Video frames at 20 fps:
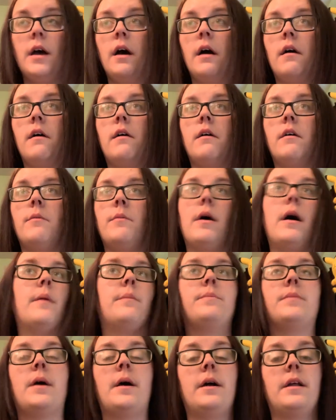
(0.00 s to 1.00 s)

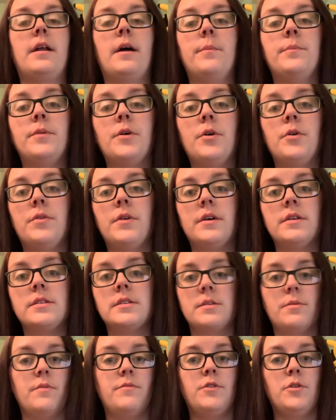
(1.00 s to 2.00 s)
I know that
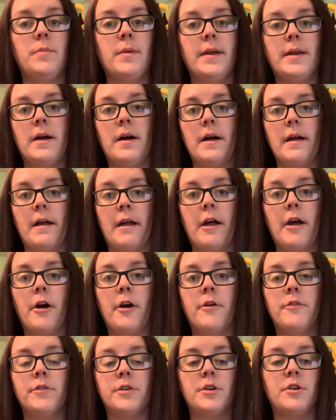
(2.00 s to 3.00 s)
some of you may not
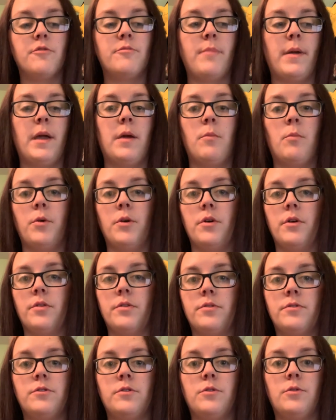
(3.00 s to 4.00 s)
have enough
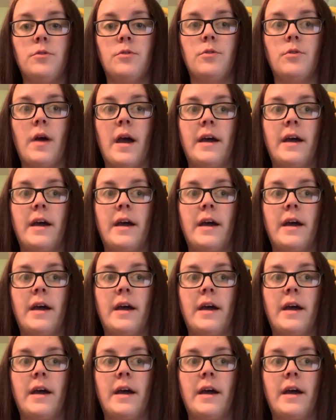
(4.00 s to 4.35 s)
bandwidth to